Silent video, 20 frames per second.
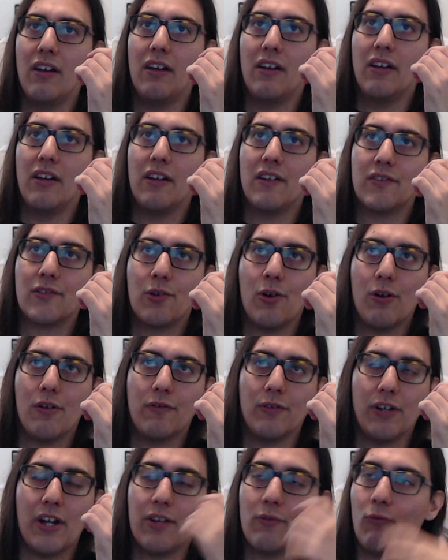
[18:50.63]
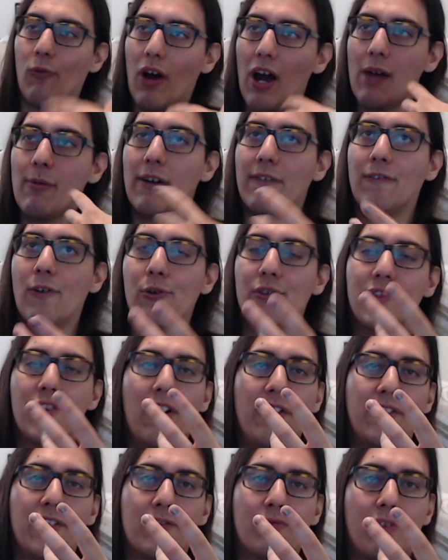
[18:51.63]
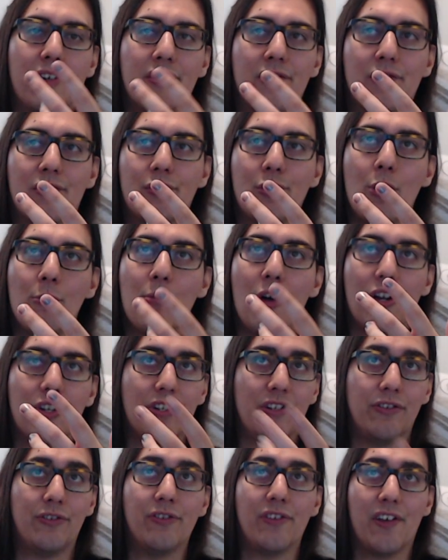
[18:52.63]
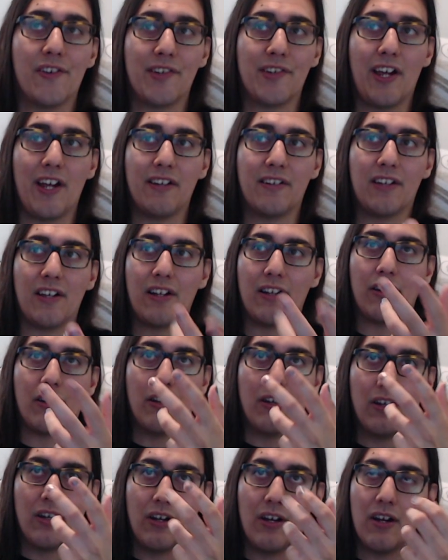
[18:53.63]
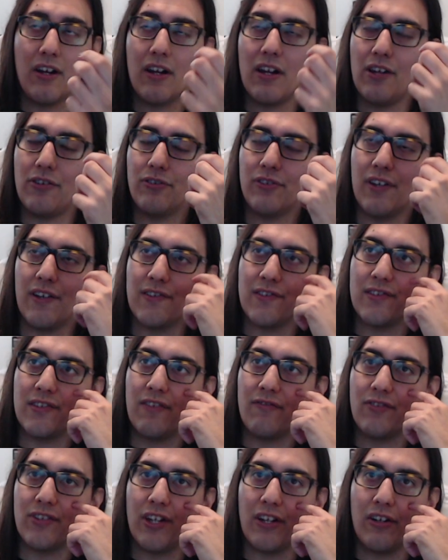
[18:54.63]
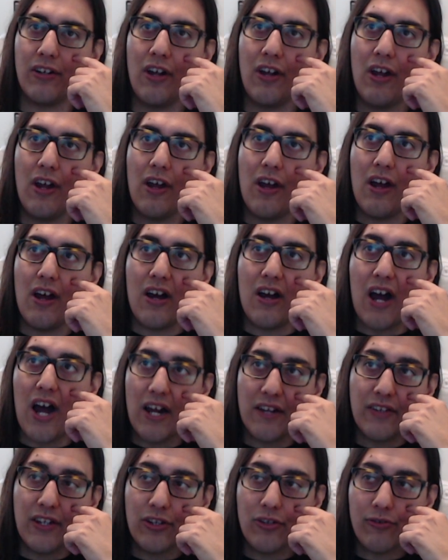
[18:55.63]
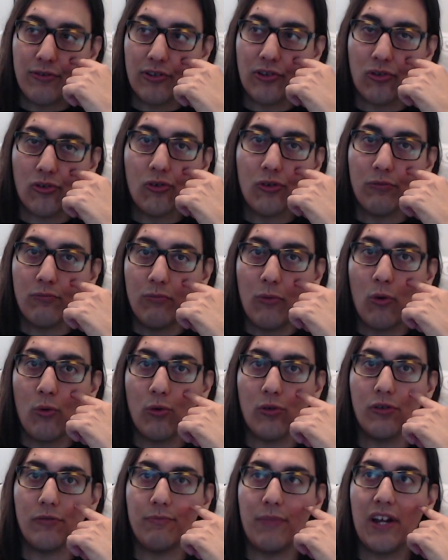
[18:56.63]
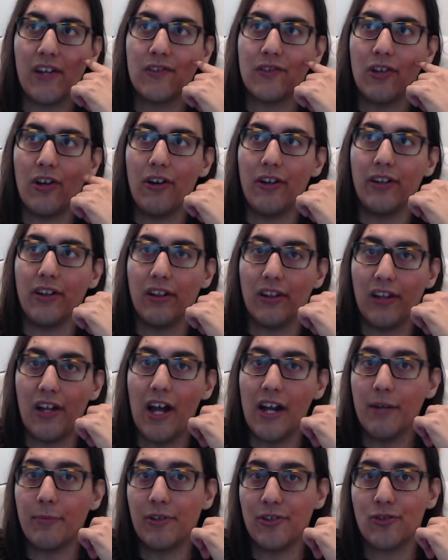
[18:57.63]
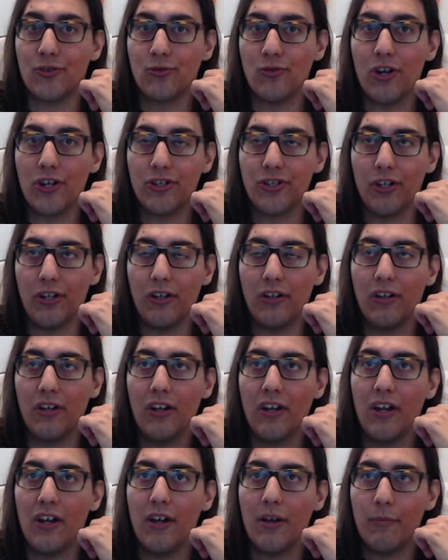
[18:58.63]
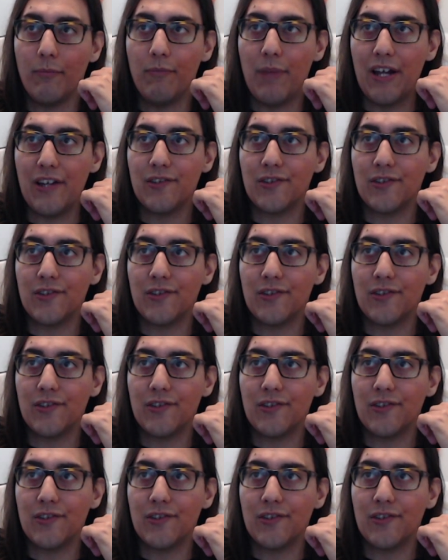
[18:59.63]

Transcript: Let's go over. And why am I focusing on these races so much in 2018 and 2017? I think you can learn more based on lineup construction, based